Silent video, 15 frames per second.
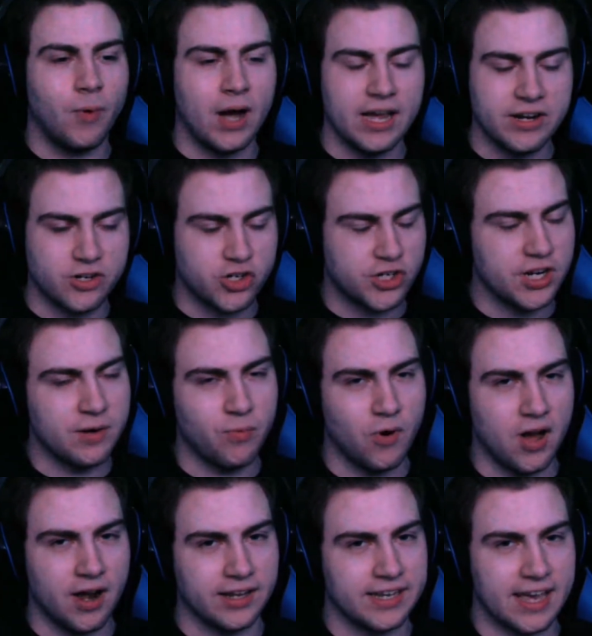Why does she
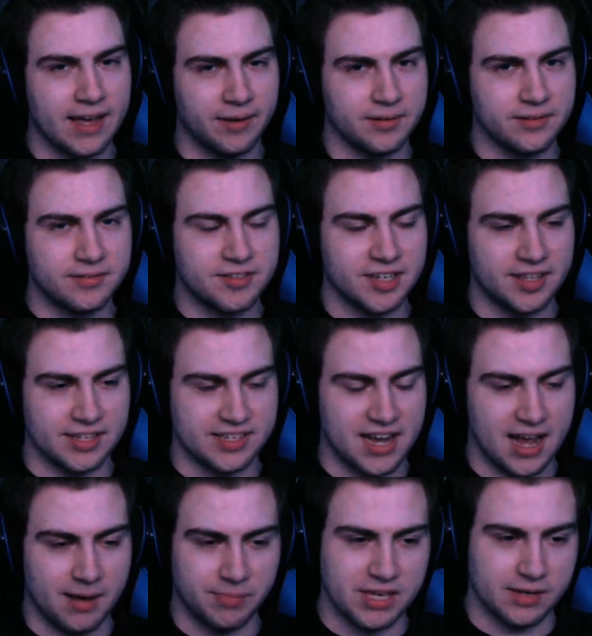want to get to the
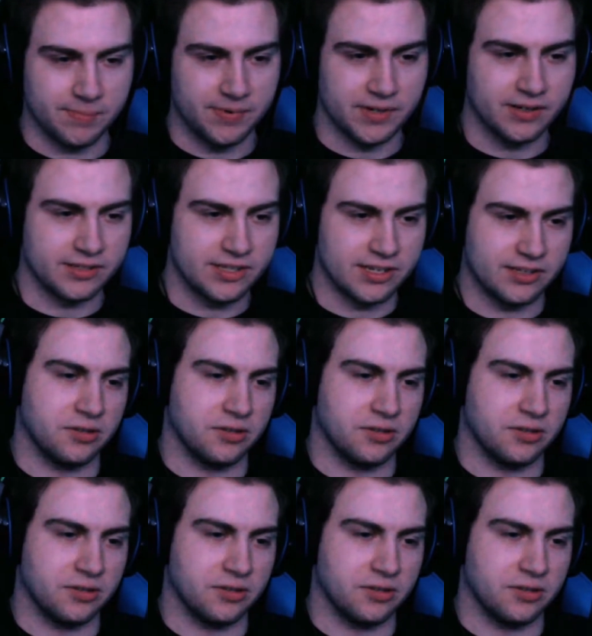timekeepers?